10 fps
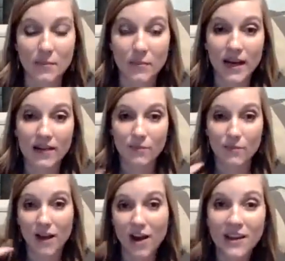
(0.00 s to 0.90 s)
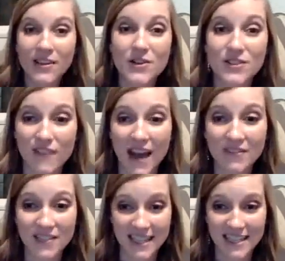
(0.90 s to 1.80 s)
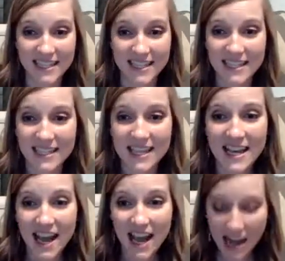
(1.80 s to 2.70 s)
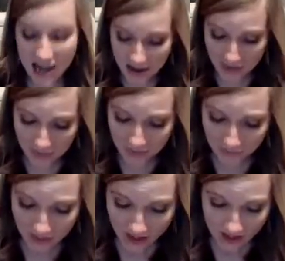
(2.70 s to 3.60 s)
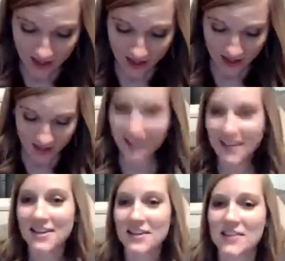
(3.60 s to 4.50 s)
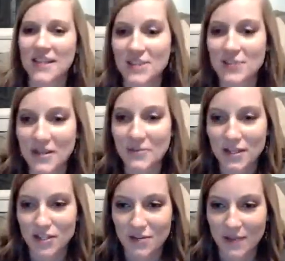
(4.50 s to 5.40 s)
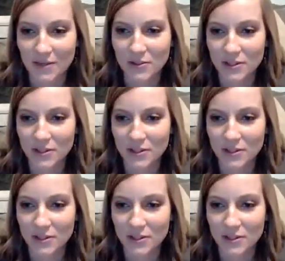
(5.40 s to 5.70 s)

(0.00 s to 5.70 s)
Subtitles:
But beyond those 5 senses, that's a great question, Michael.